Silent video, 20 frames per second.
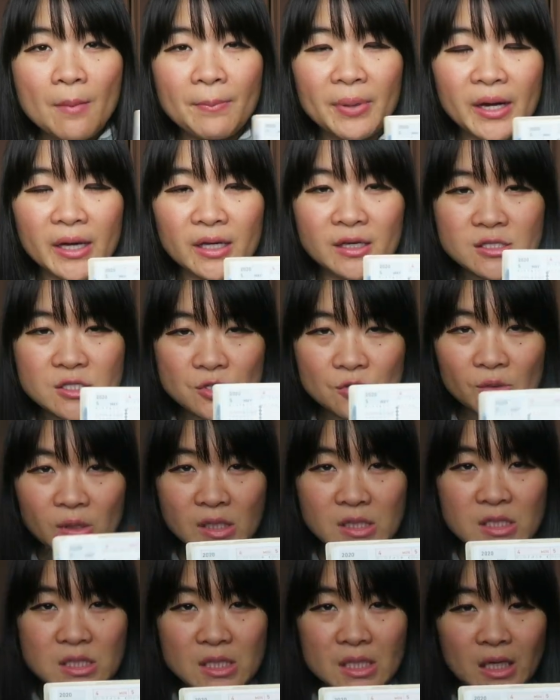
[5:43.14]
But as you
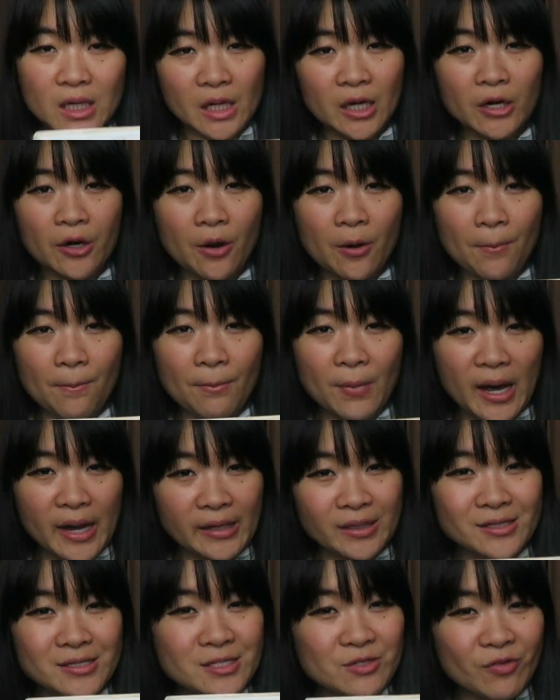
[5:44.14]
can see here,
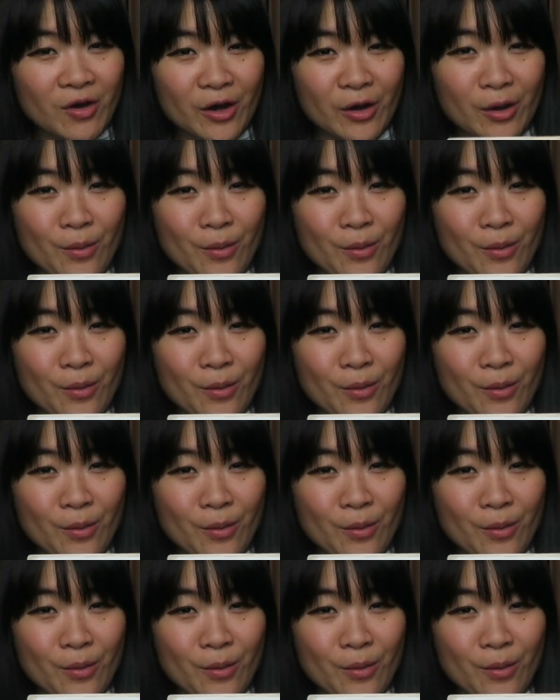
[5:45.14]
mine is